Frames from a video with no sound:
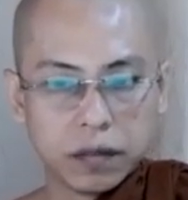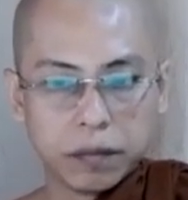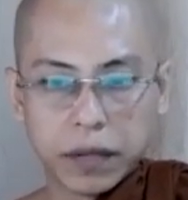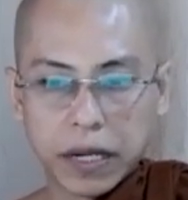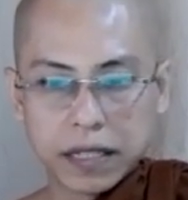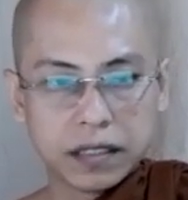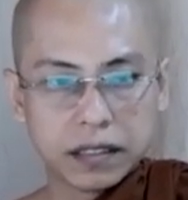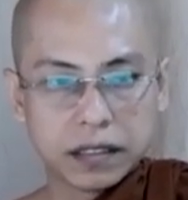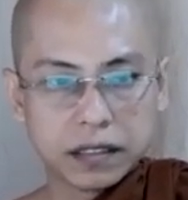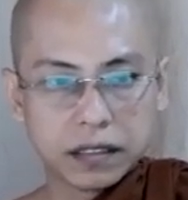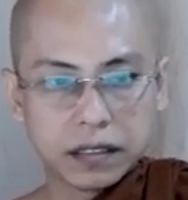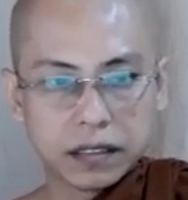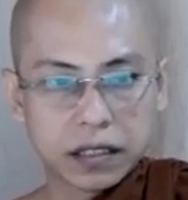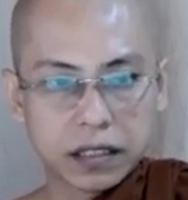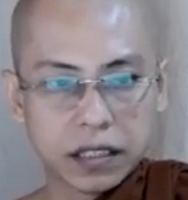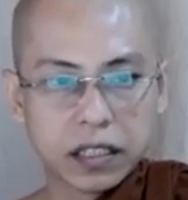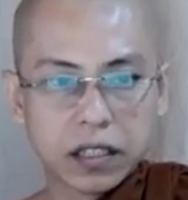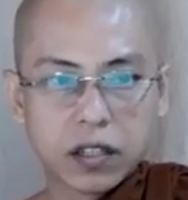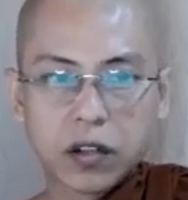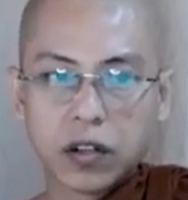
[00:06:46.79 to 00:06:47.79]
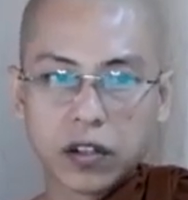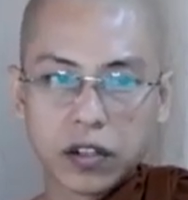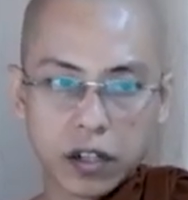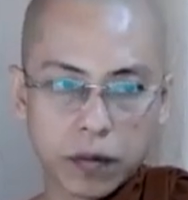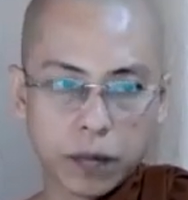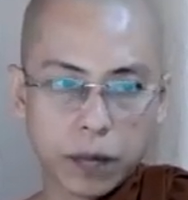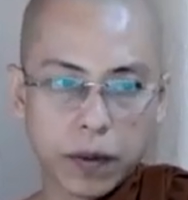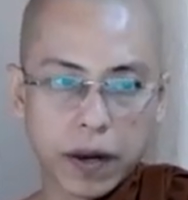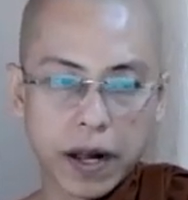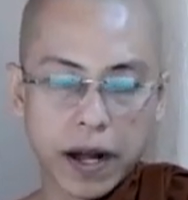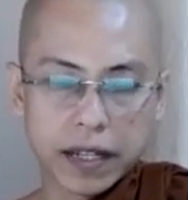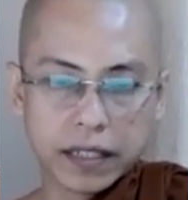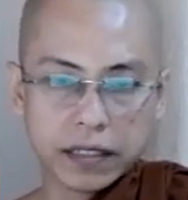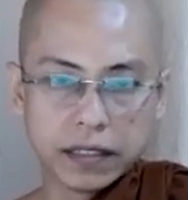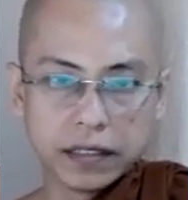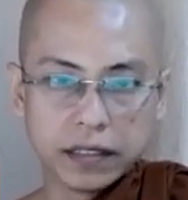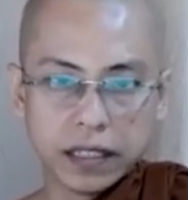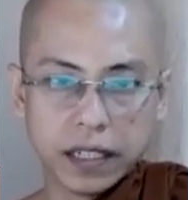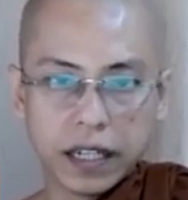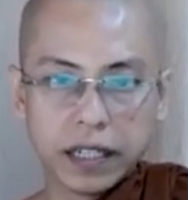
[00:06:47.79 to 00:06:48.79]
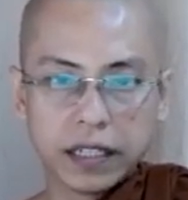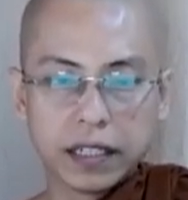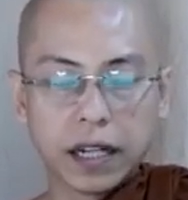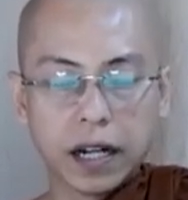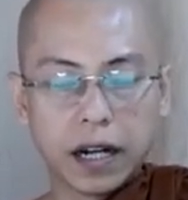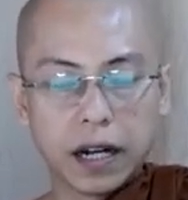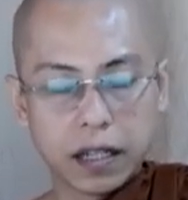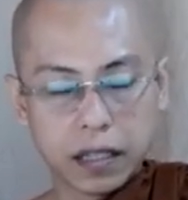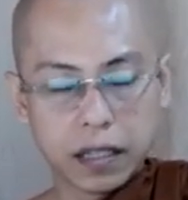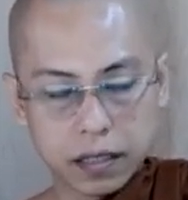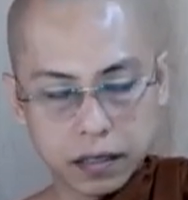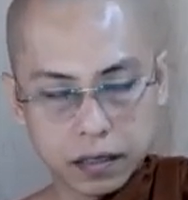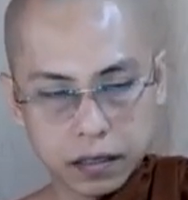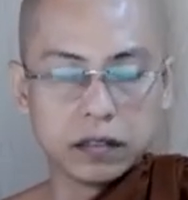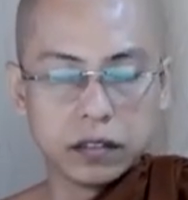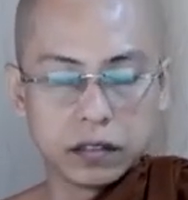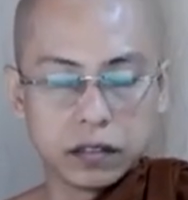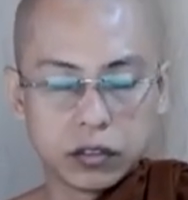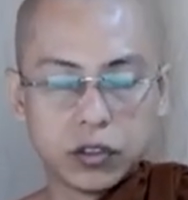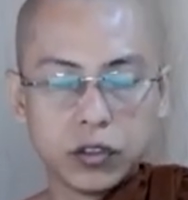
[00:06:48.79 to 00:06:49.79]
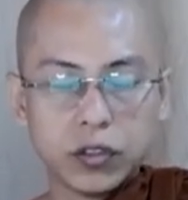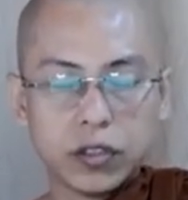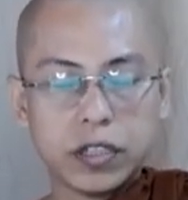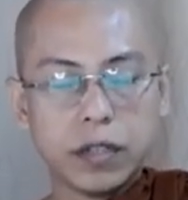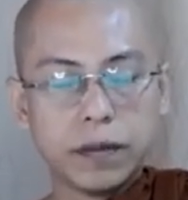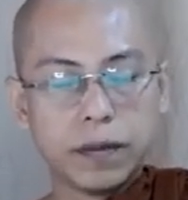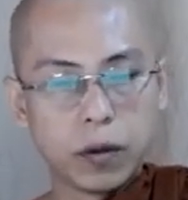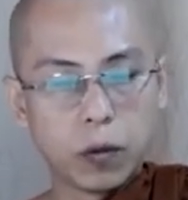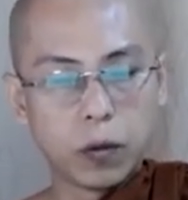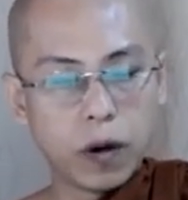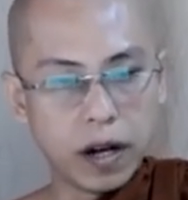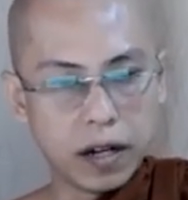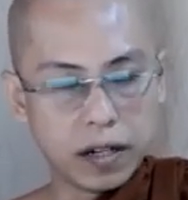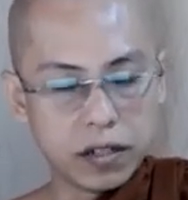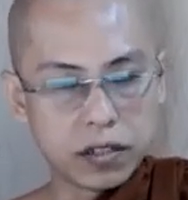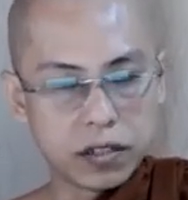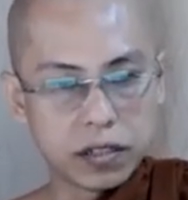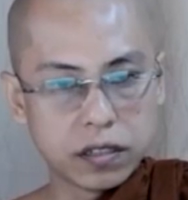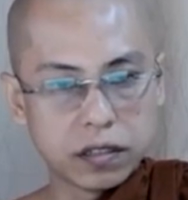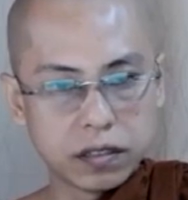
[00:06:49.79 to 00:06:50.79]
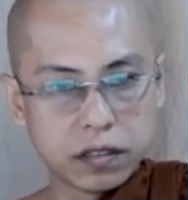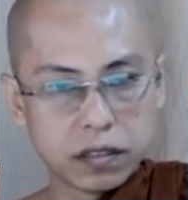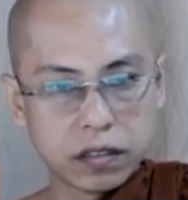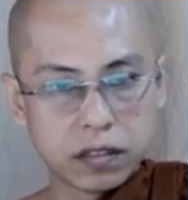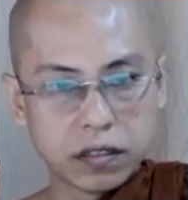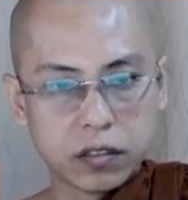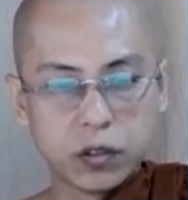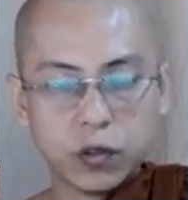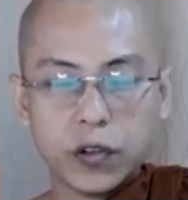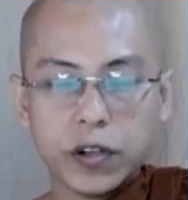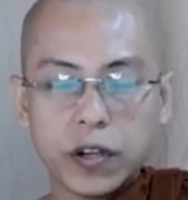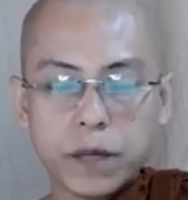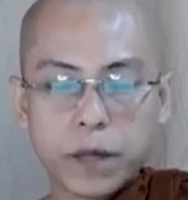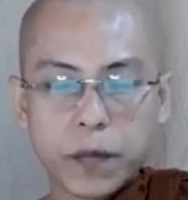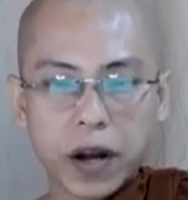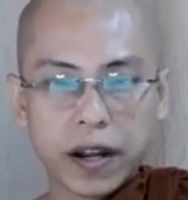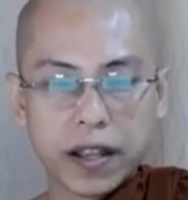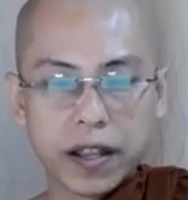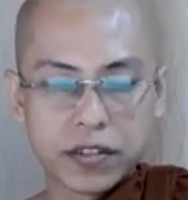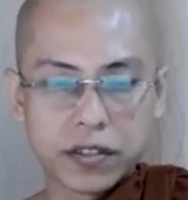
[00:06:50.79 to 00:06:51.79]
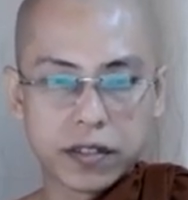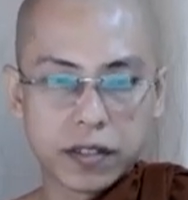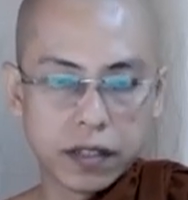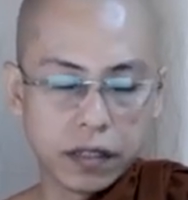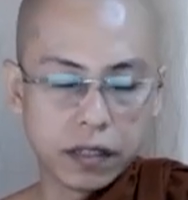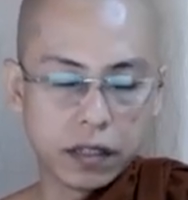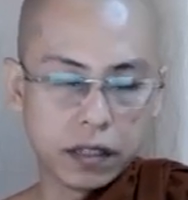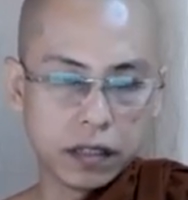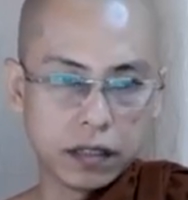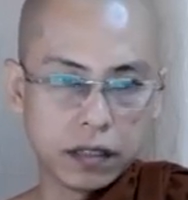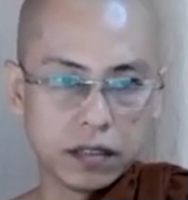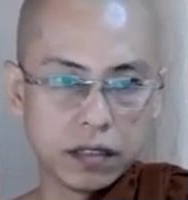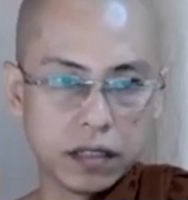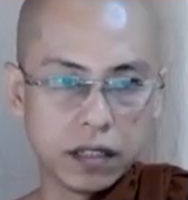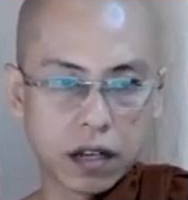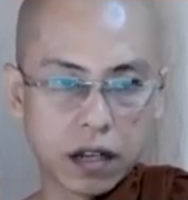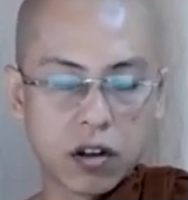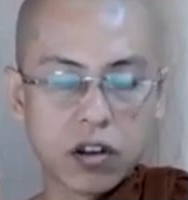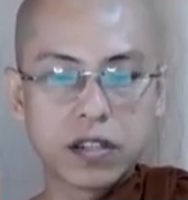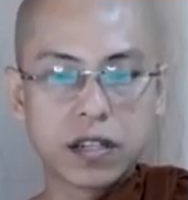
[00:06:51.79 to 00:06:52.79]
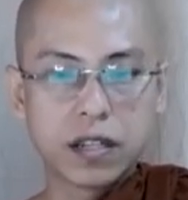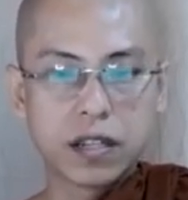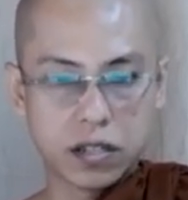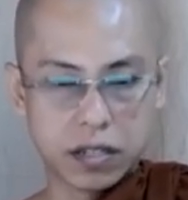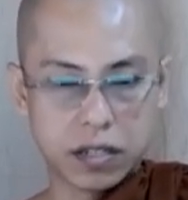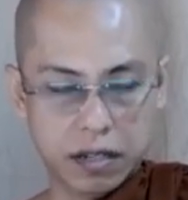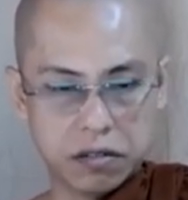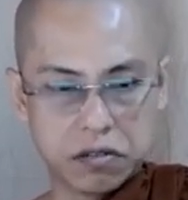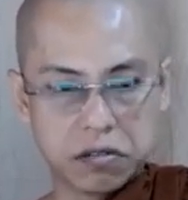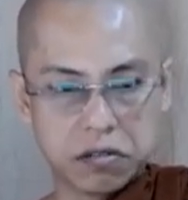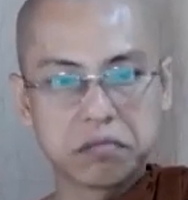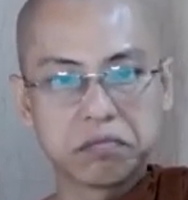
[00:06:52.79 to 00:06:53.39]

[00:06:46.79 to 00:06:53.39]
but he could not find any other suitable word to replace the consciousness.